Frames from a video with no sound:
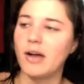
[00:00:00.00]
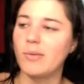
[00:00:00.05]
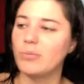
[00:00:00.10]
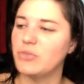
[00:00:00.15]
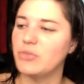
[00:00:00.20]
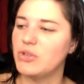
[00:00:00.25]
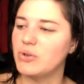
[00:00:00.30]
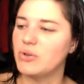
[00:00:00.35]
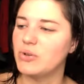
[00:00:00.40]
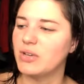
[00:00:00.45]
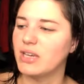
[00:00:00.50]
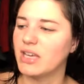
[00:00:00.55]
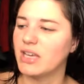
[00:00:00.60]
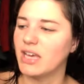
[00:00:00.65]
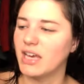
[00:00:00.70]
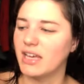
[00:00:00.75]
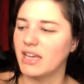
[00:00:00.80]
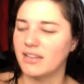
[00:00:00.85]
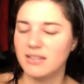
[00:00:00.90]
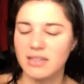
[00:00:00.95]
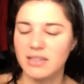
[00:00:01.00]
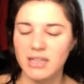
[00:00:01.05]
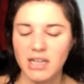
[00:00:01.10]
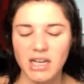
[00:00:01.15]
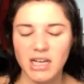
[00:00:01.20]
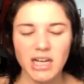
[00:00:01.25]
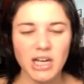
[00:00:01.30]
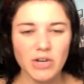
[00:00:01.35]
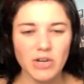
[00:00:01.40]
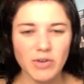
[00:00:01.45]
you can get
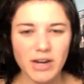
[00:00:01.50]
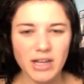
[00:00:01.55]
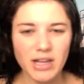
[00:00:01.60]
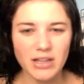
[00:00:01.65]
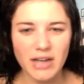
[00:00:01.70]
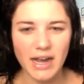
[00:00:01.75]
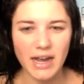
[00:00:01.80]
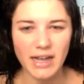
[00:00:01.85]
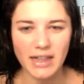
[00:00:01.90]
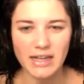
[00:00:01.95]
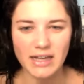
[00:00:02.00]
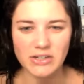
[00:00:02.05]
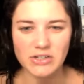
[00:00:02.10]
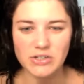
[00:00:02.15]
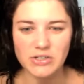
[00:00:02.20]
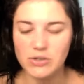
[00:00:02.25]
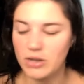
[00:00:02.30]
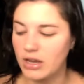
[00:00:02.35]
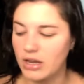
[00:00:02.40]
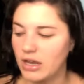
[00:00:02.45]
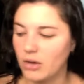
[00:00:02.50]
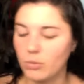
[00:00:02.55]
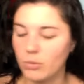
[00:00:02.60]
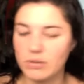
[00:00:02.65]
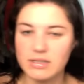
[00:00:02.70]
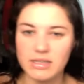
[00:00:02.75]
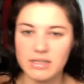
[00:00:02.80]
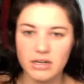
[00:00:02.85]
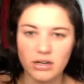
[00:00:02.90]
regular eyelashes. You can get ones that are